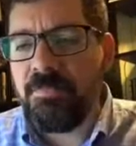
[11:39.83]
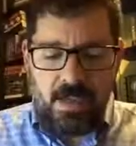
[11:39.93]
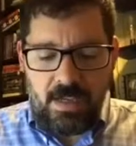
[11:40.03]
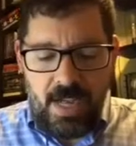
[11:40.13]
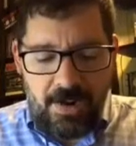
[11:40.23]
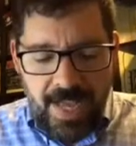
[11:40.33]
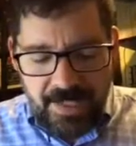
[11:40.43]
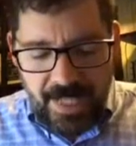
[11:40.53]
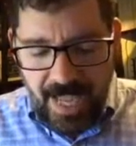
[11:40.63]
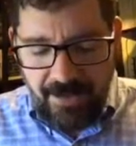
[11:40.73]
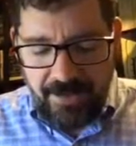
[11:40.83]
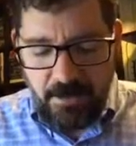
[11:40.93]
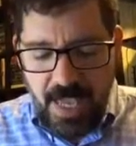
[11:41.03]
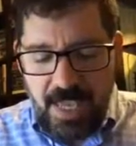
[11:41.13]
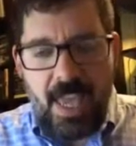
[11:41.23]
Now, next I have to
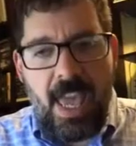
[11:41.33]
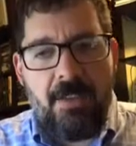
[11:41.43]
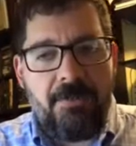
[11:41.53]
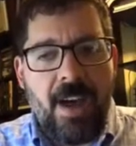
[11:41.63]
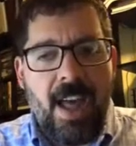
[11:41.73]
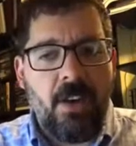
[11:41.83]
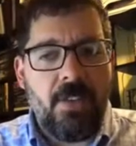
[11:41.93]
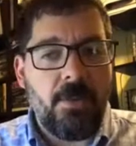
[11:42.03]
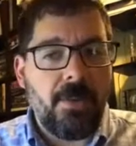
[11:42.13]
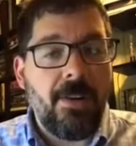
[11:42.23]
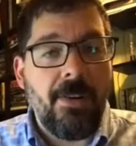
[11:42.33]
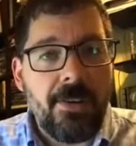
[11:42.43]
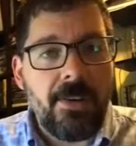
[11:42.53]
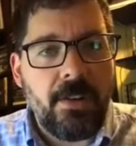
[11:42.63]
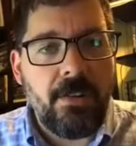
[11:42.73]
make a file that we're going to
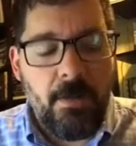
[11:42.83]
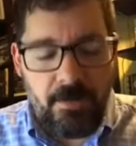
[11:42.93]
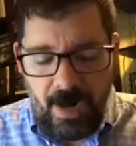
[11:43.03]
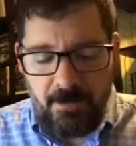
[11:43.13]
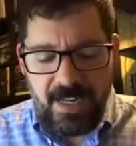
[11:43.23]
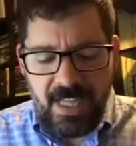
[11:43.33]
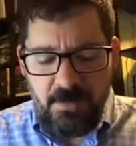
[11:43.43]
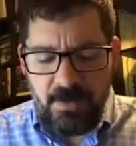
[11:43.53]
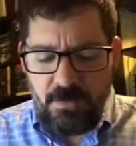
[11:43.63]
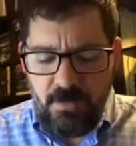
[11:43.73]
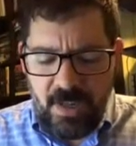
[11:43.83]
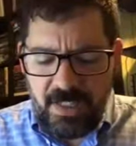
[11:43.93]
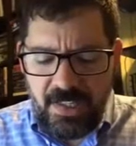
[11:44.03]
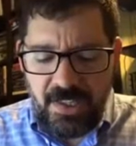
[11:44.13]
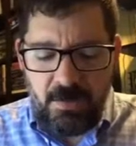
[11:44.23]
encrypt, right? I'm going to keep it
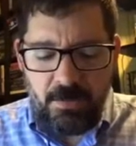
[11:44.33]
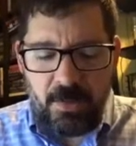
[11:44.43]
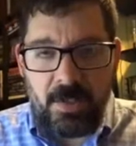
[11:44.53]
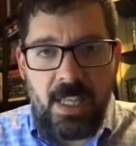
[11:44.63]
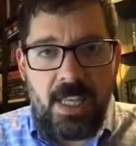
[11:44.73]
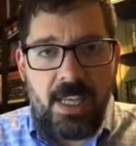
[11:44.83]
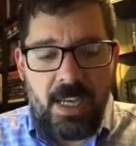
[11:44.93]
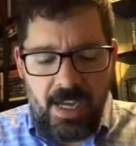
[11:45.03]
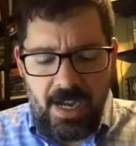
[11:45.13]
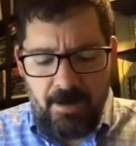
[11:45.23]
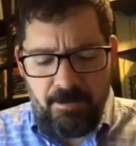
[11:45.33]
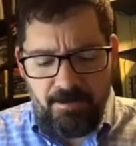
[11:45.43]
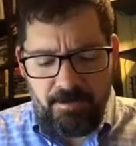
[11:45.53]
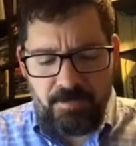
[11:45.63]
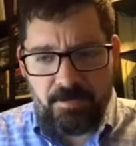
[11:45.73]
really simple. I'm
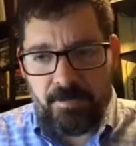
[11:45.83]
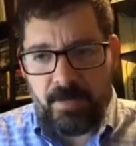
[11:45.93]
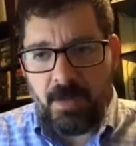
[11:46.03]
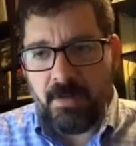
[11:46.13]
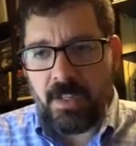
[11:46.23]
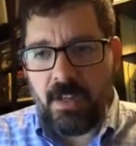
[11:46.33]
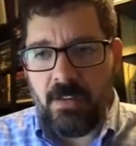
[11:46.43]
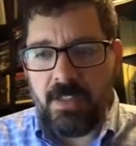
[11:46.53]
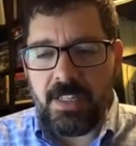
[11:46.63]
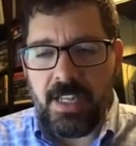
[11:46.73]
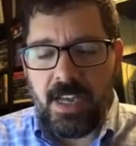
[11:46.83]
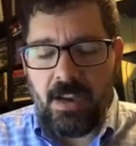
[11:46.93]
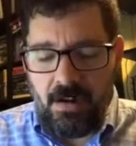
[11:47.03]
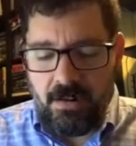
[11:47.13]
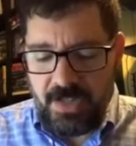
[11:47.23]
going to call it
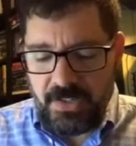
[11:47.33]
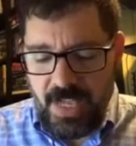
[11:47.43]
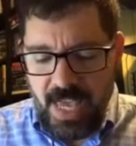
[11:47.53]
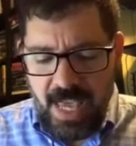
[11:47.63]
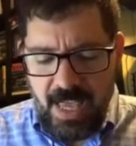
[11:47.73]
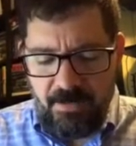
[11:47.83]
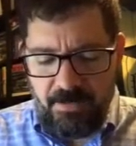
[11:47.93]
RSA.